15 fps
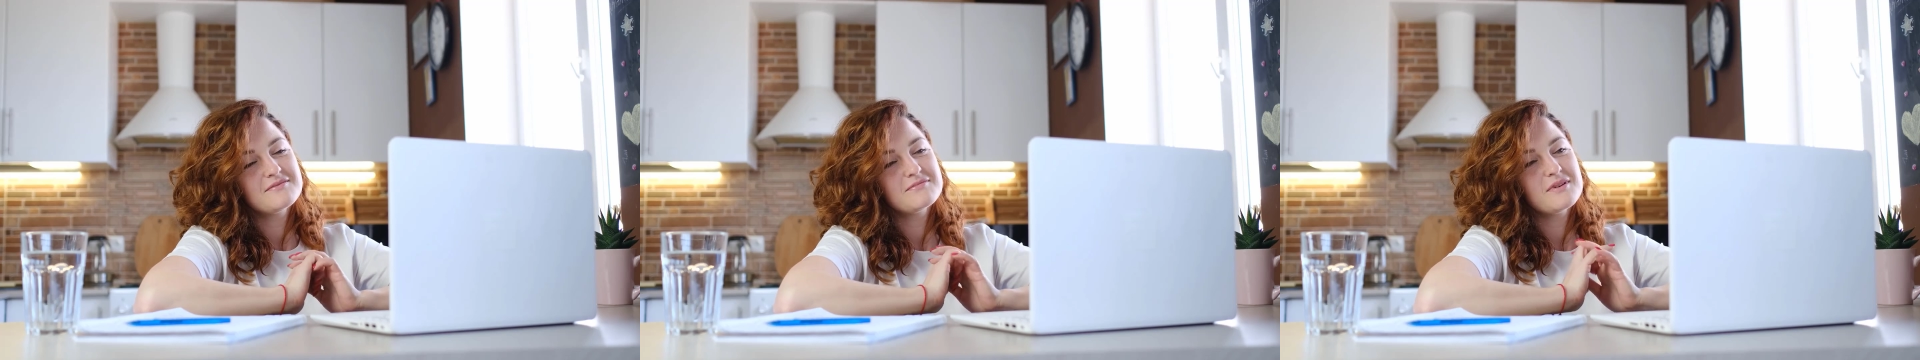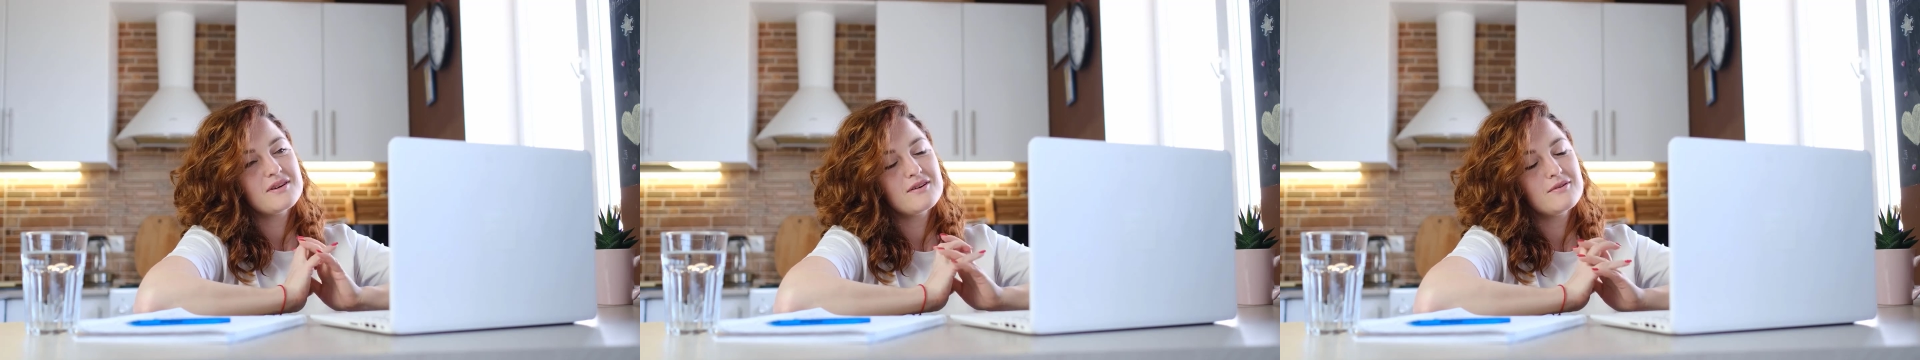
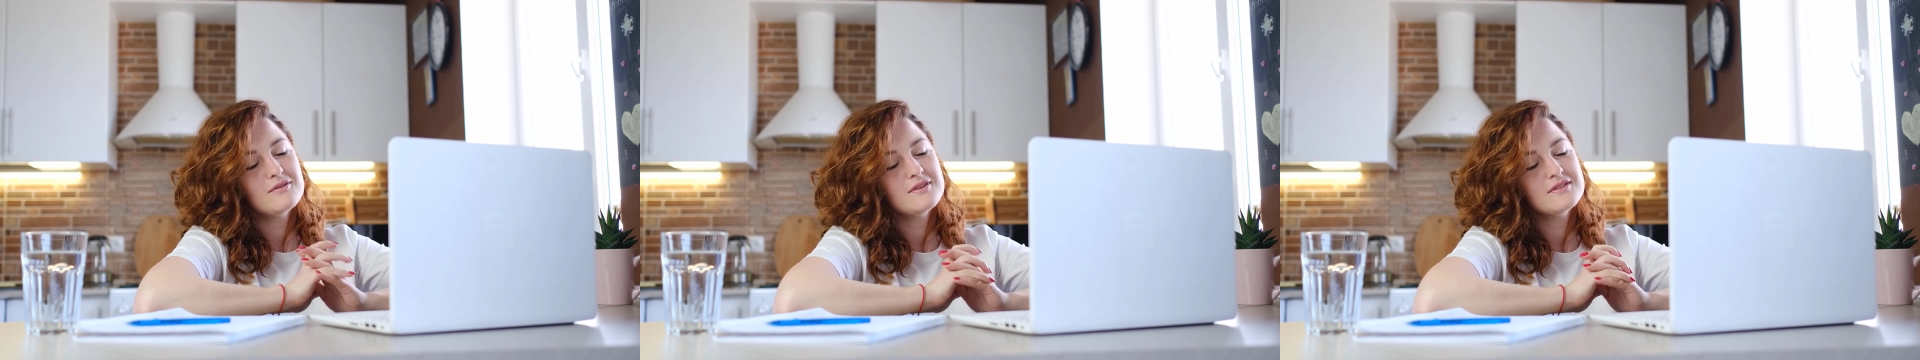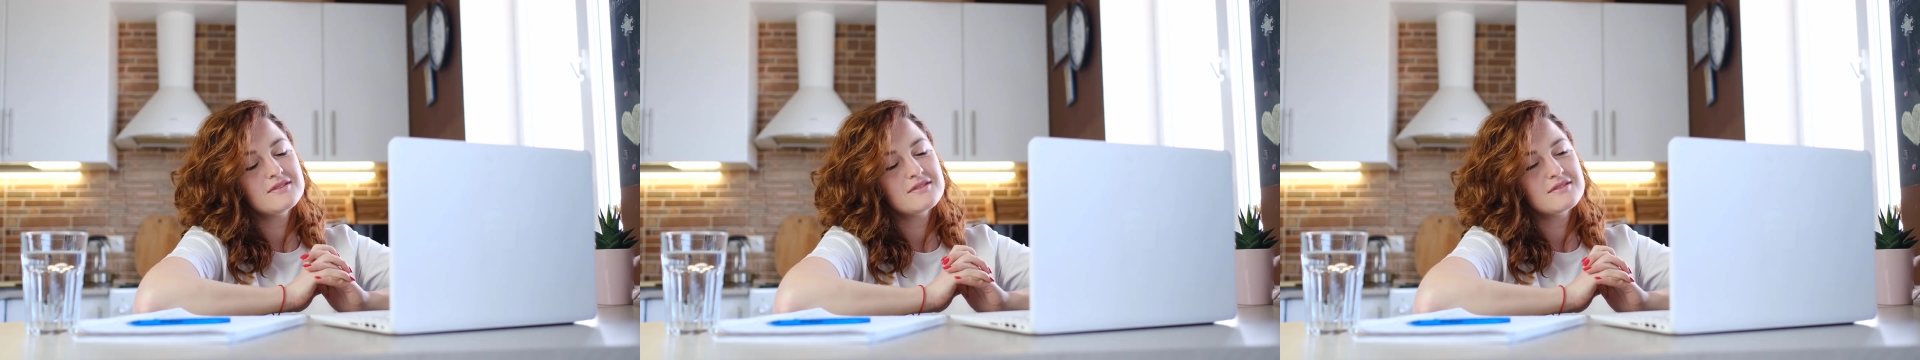
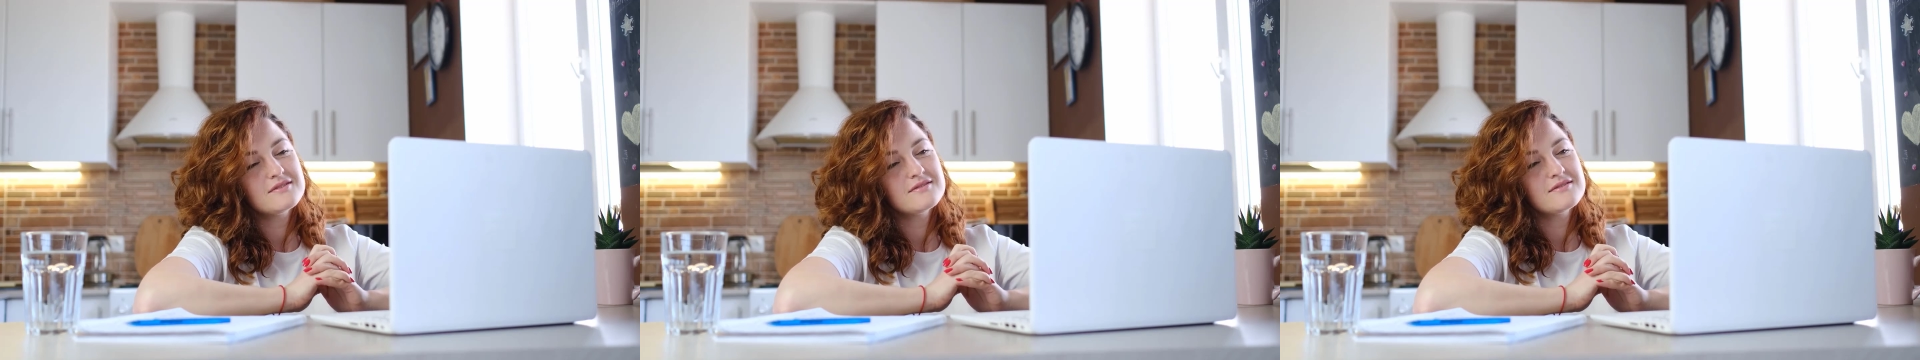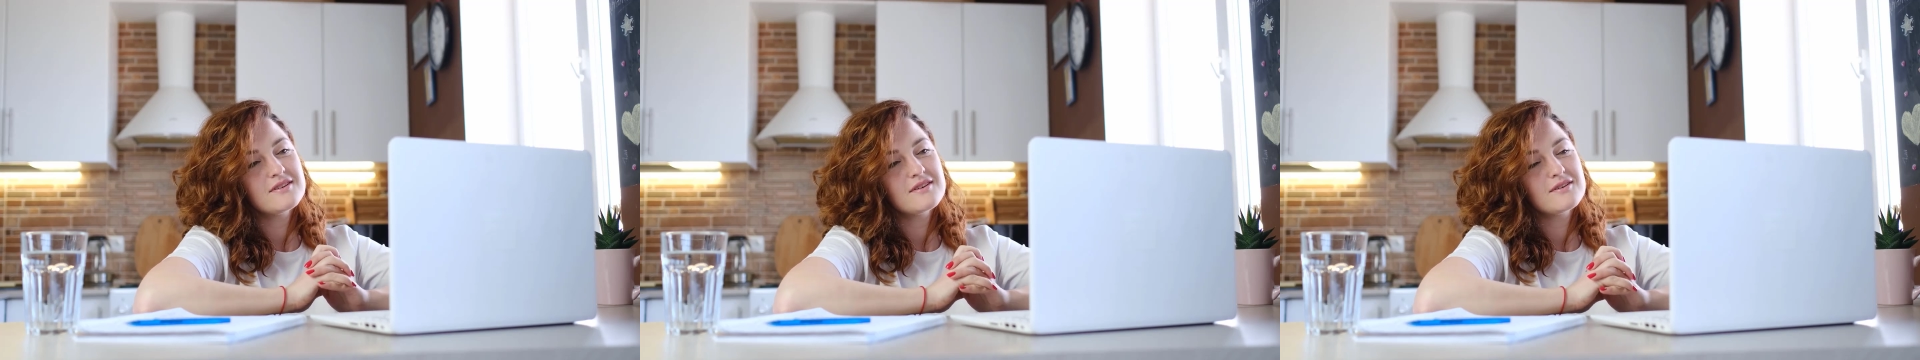Student
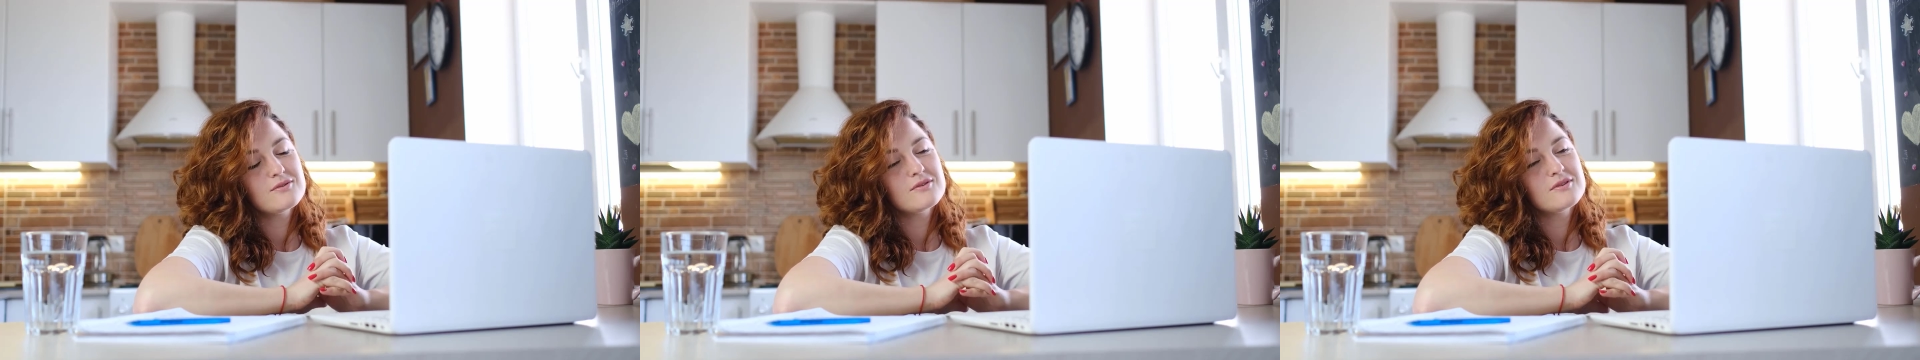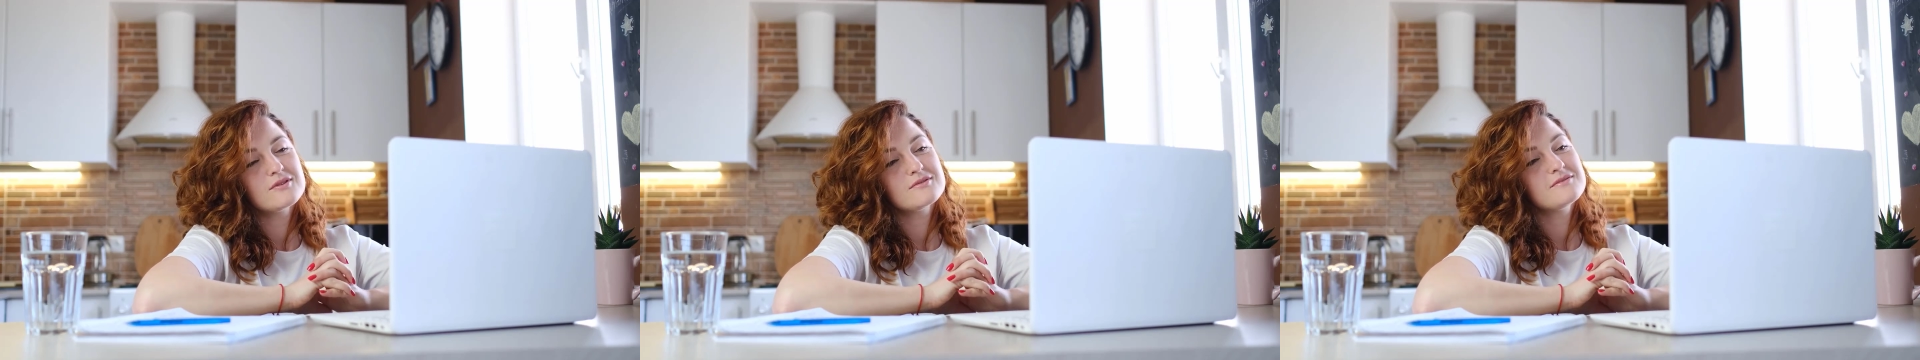2,
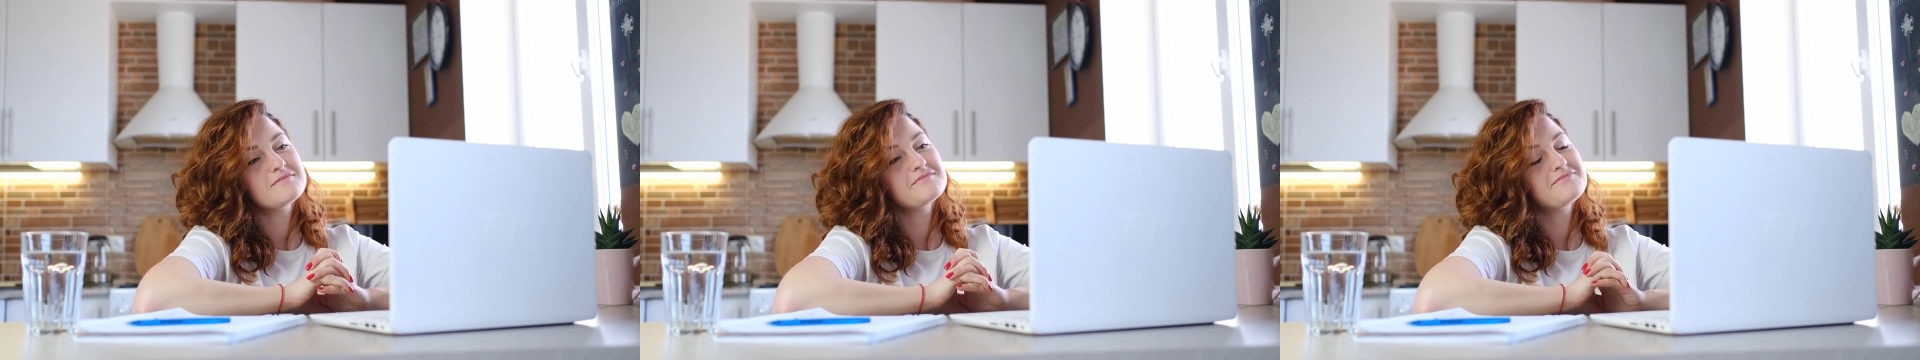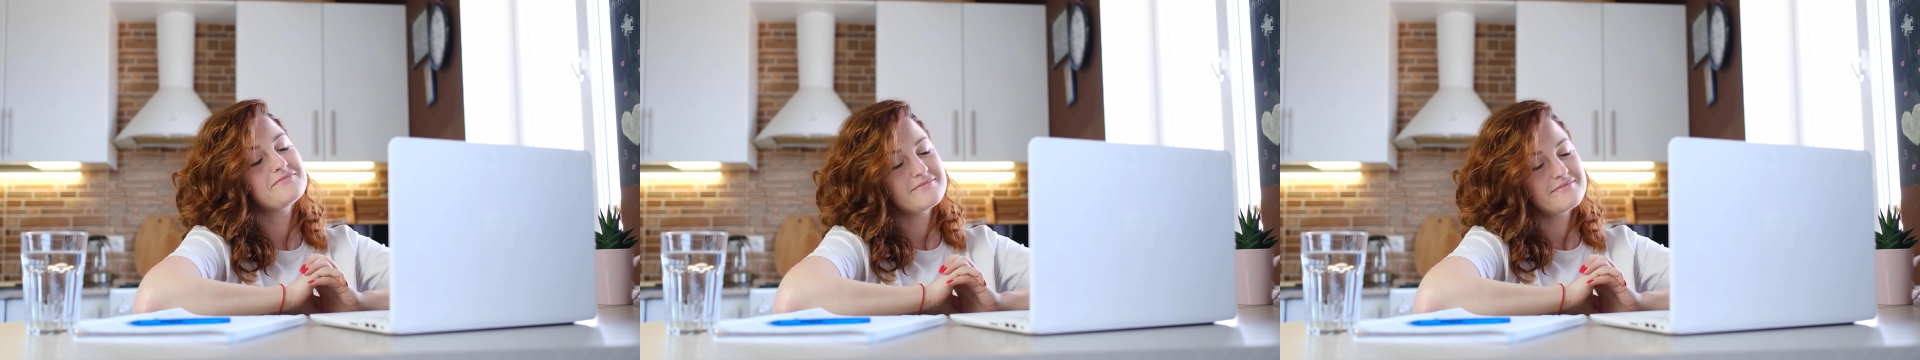I've made
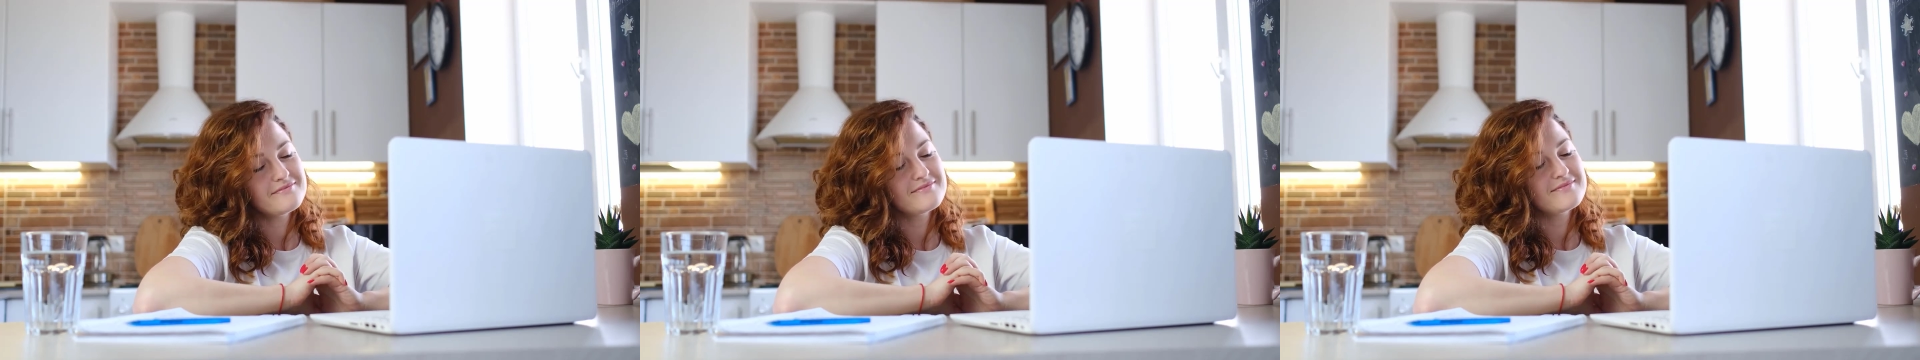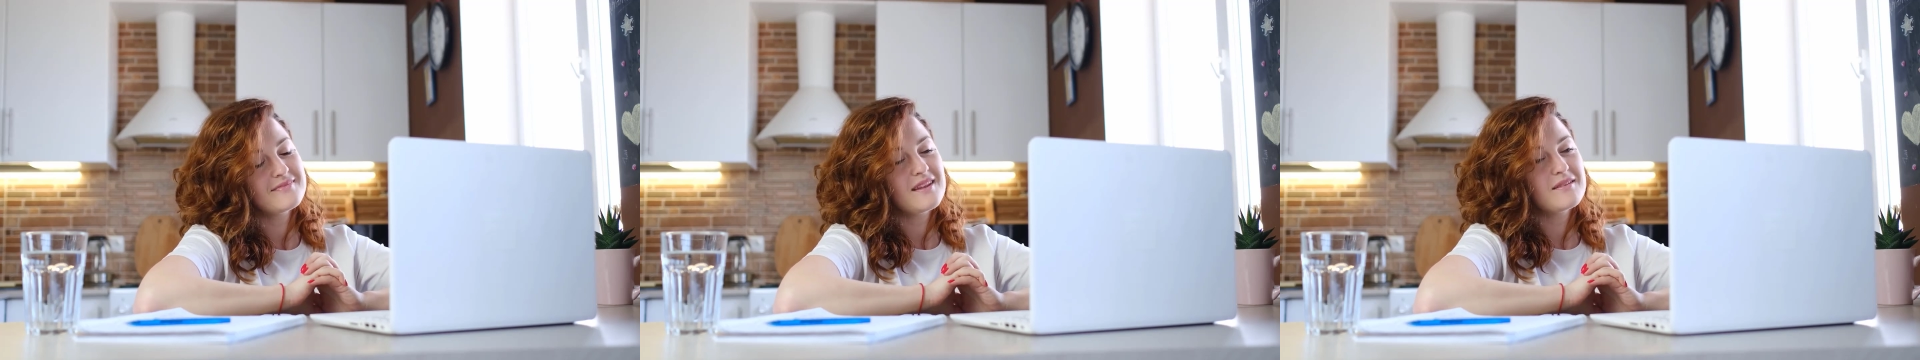lifelong